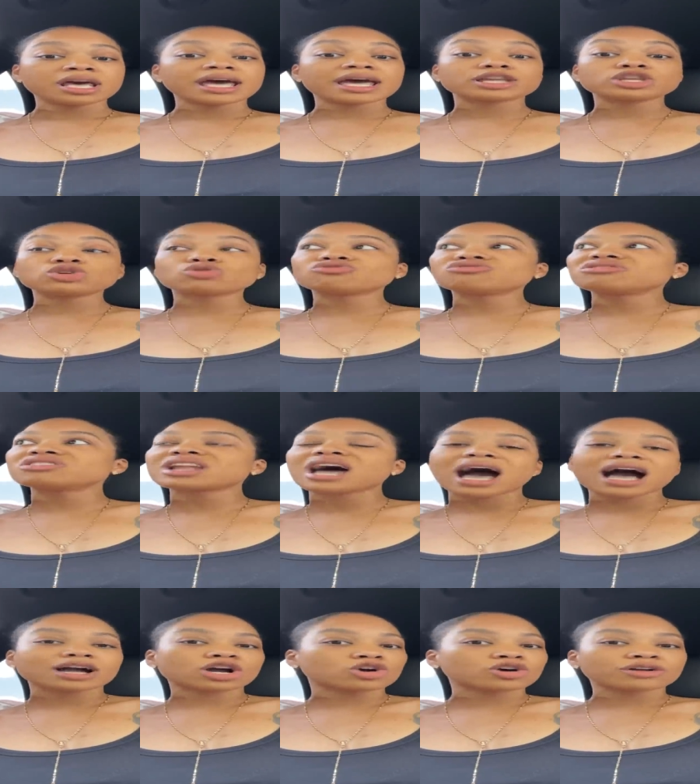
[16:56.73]
And you're
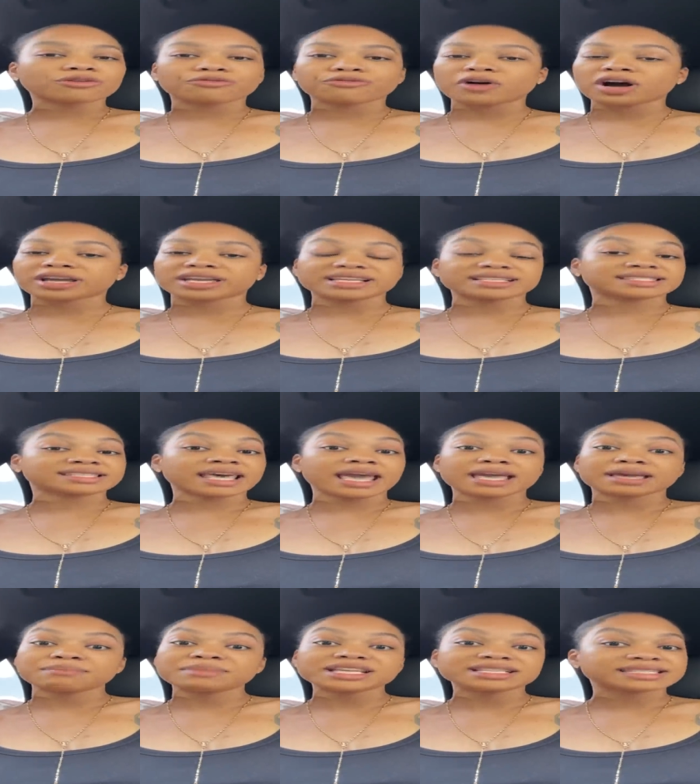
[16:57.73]
not going to fucking
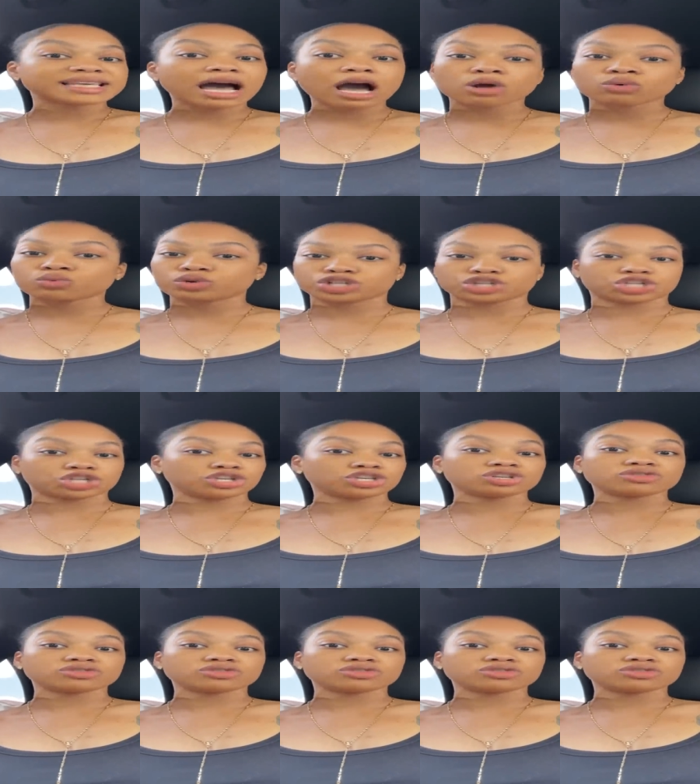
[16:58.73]
take me down with you.